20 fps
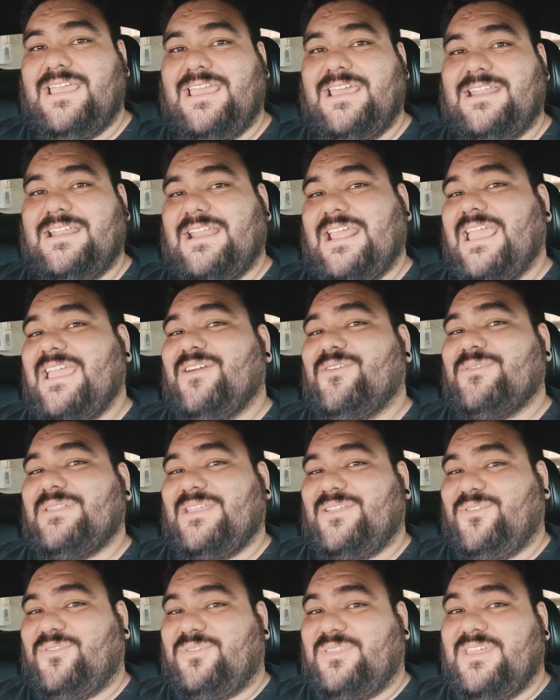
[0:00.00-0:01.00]
at an angle
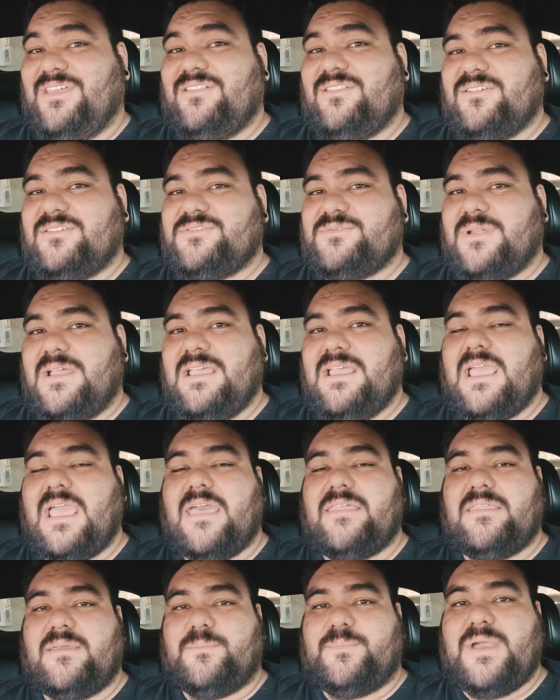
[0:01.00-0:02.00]
that you think looks right
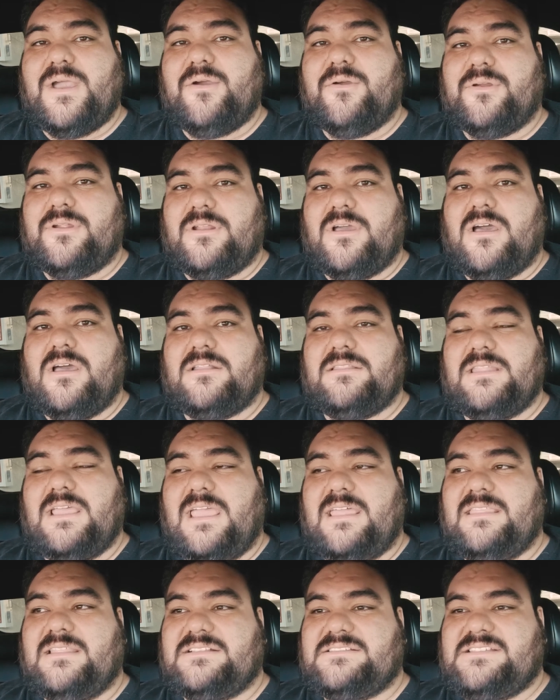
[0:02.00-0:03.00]
and then power it on
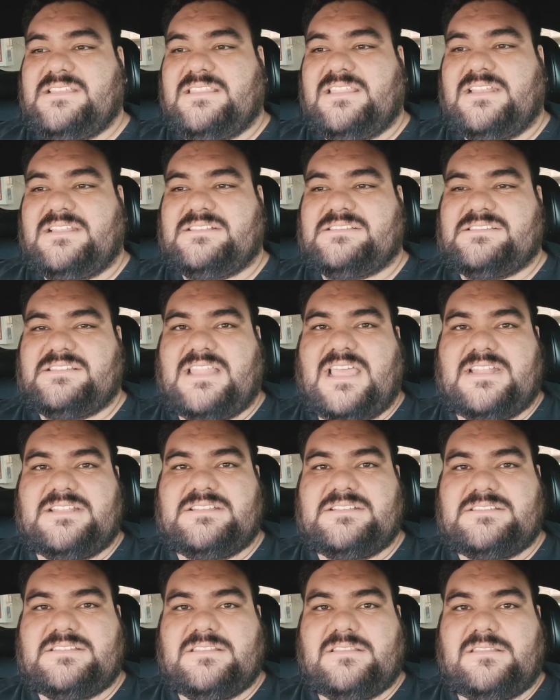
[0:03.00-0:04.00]
and then see that it's
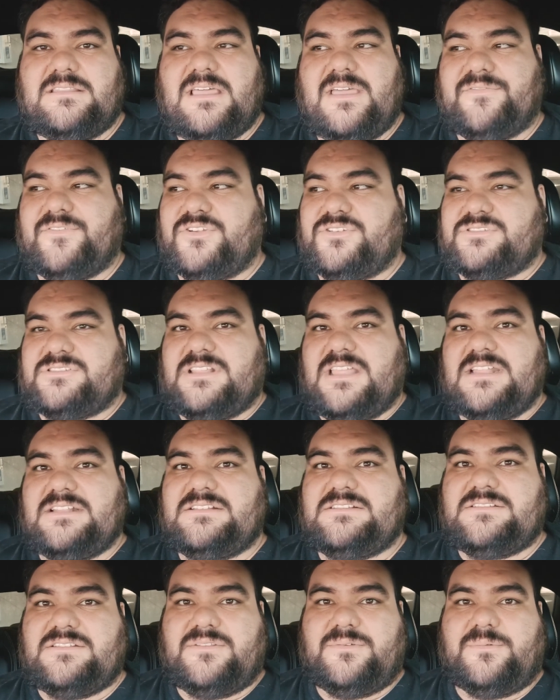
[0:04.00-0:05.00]
slanted to the left or
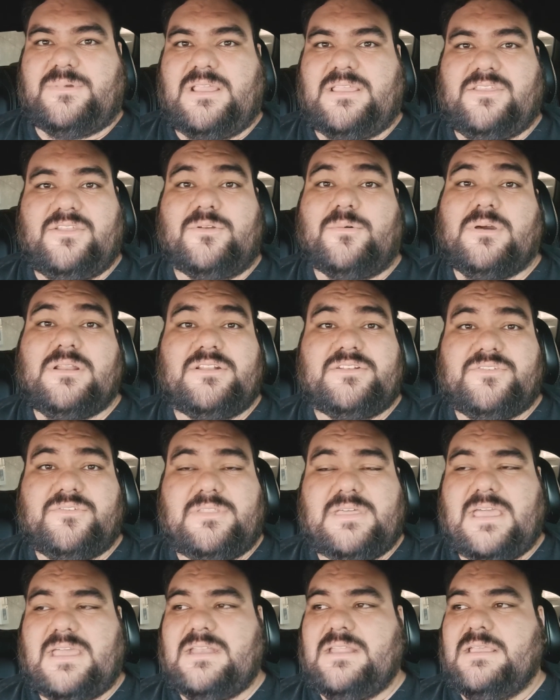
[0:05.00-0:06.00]
slanted to the right. You don't want to do
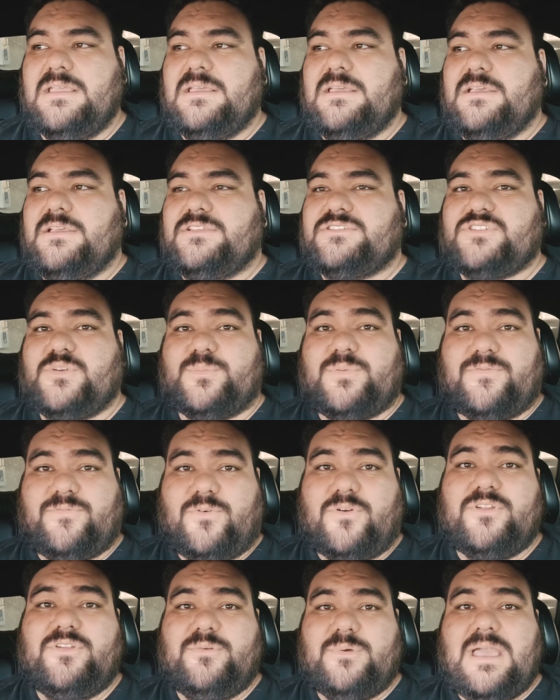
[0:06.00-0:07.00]
that. So
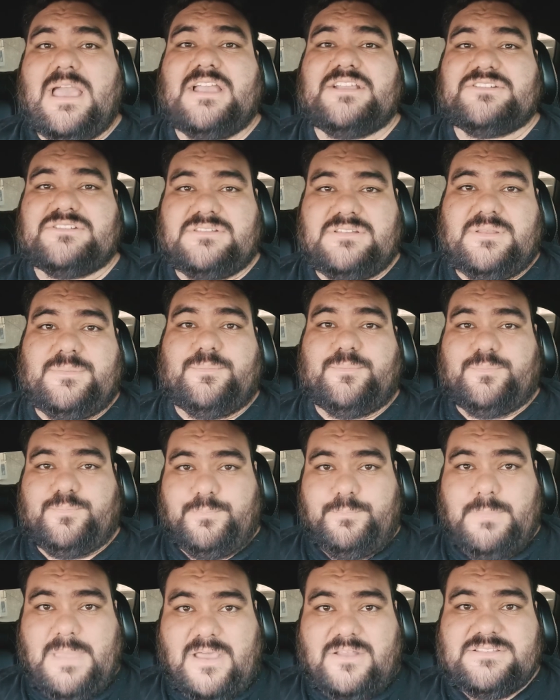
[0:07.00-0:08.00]
before you actually
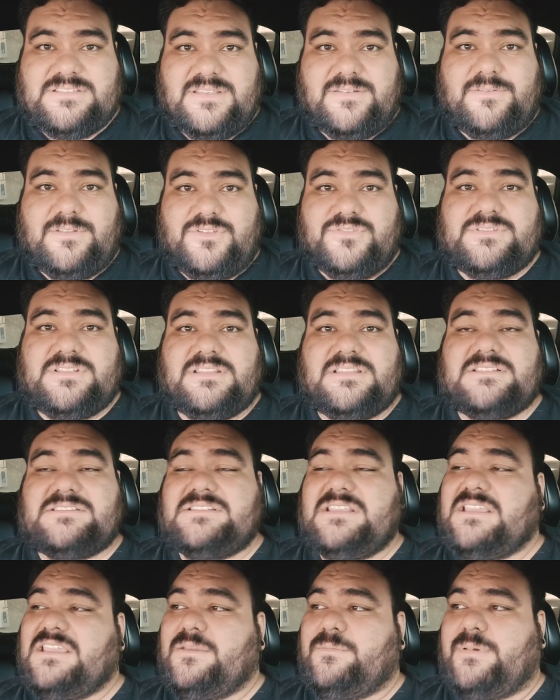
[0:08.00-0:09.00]
mount it using the
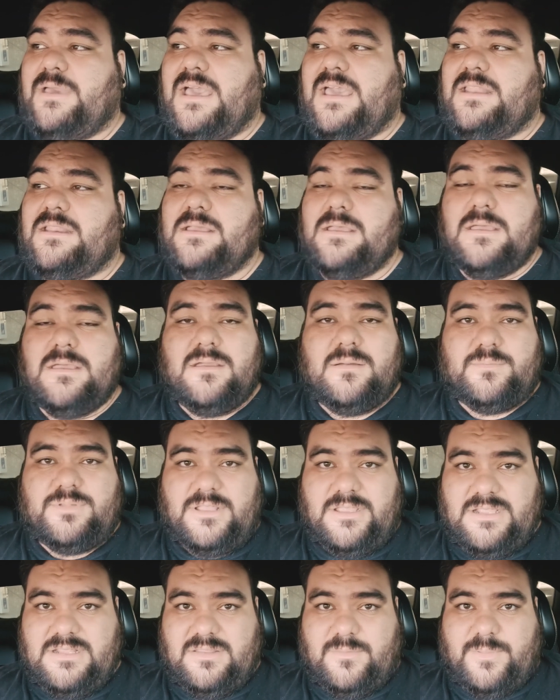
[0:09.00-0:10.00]
sticky pad,
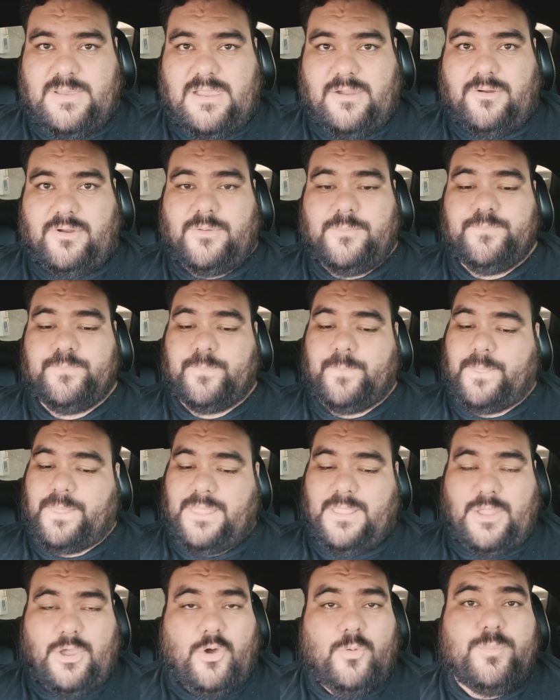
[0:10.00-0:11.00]
plug in the power,
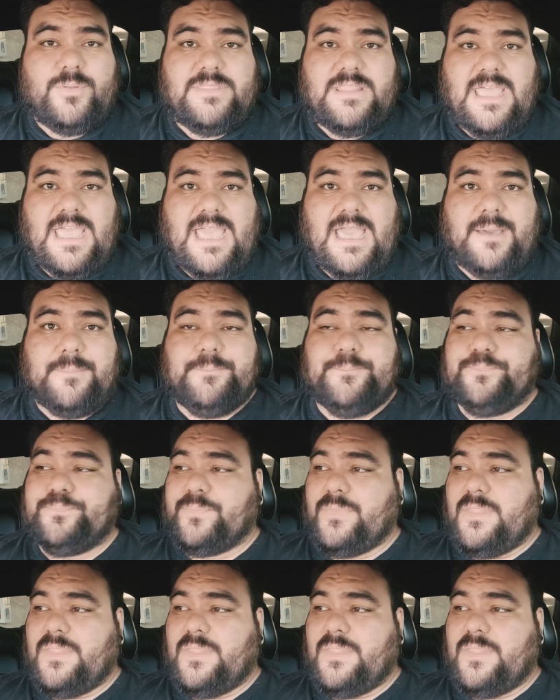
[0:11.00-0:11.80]
open the app,